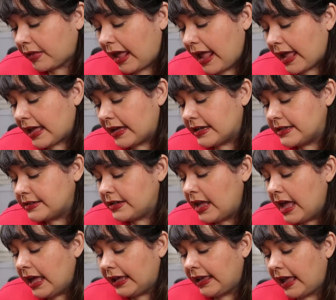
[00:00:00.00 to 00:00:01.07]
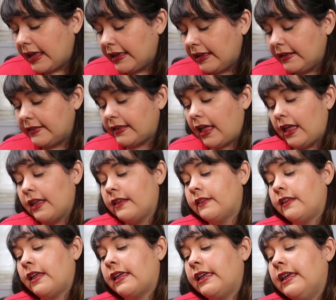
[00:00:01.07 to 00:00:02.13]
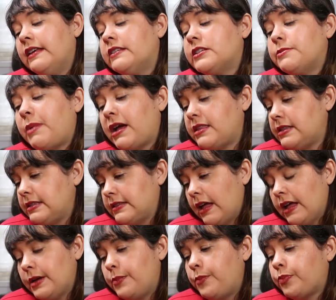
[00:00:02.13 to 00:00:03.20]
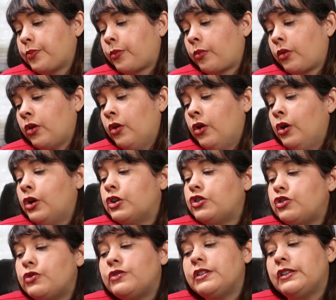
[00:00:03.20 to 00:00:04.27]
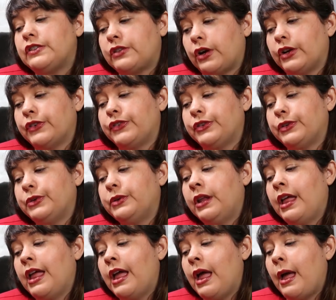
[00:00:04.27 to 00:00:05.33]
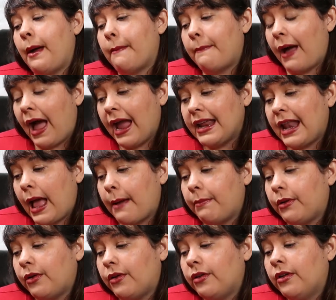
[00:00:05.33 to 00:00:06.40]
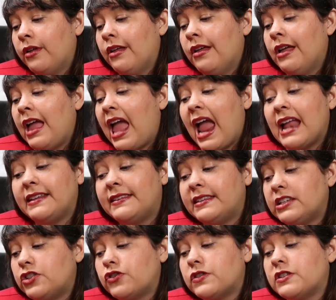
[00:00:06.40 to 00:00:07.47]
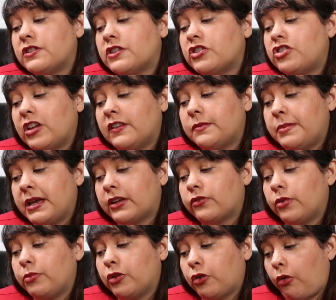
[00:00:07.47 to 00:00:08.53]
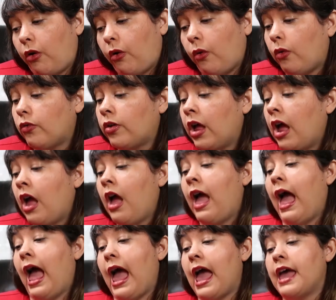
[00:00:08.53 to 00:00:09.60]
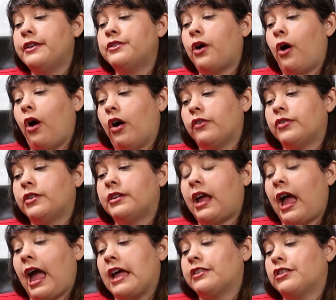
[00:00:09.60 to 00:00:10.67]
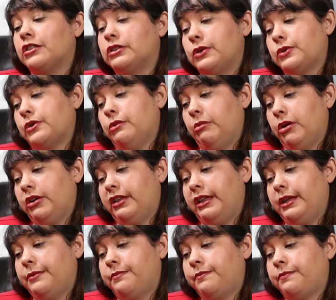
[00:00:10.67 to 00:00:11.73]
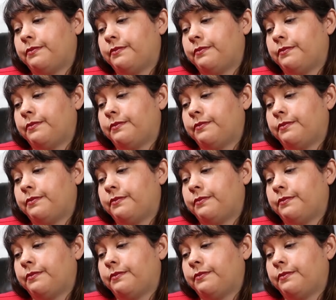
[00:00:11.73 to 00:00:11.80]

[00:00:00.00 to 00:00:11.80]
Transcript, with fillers: And Yankee says, kissed by the sun, juicy starfruit, pineapple, and citrus just picked from the grove and offered at the local market.